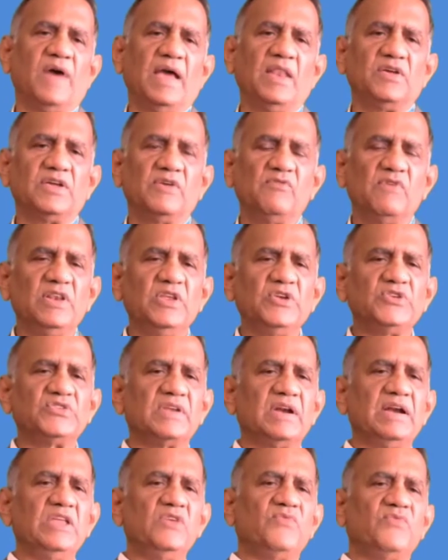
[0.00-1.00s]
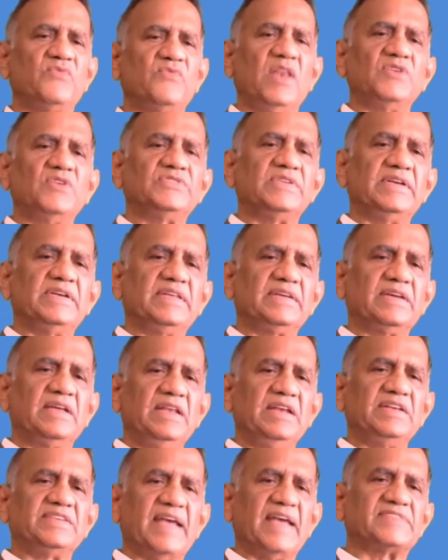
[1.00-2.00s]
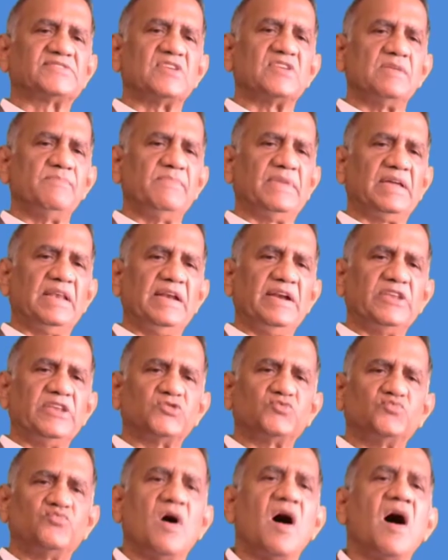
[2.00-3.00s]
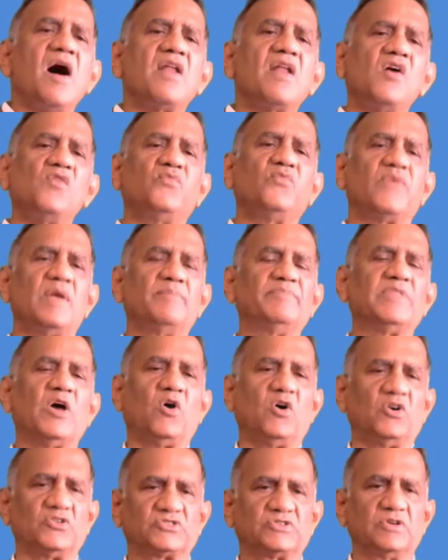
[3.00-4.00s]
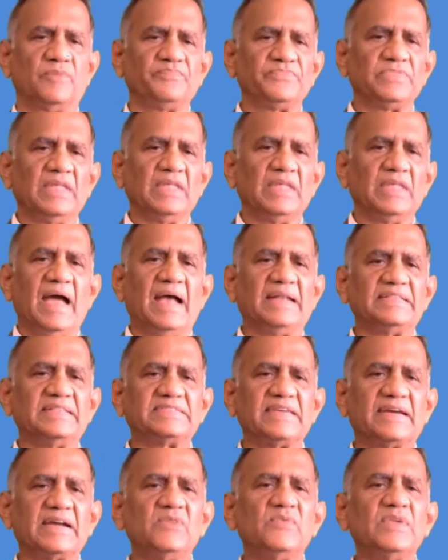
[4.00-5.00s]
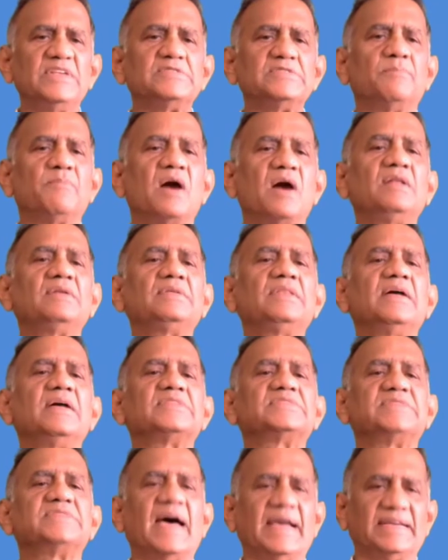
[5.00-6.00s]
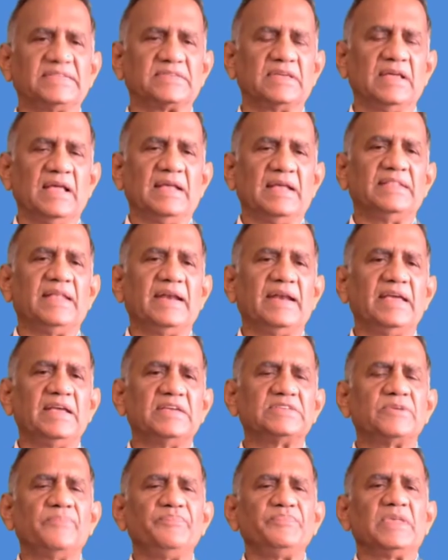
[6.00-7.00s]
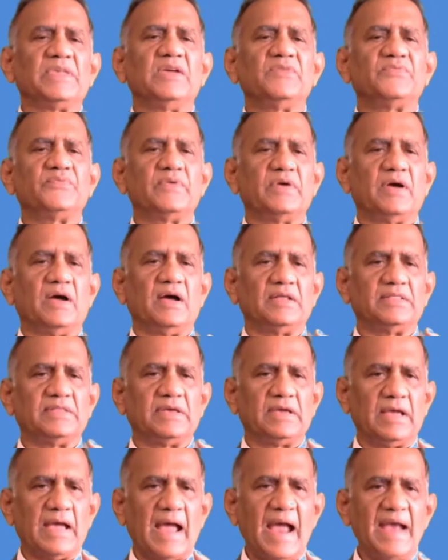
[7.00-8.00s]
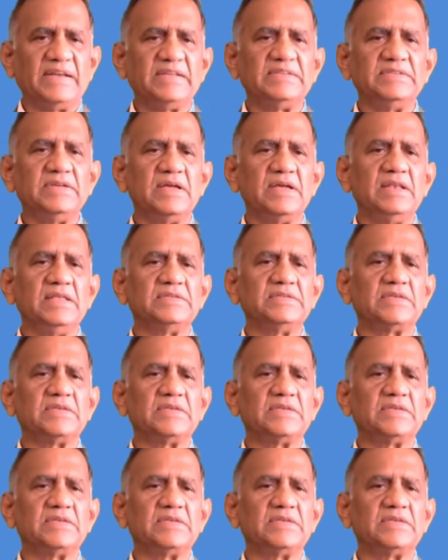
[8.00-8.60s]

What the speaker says: Evolutionally, phylogenetically, taxonomically, it is far off from the host. And the second one is the molecular size. That is, if the antigen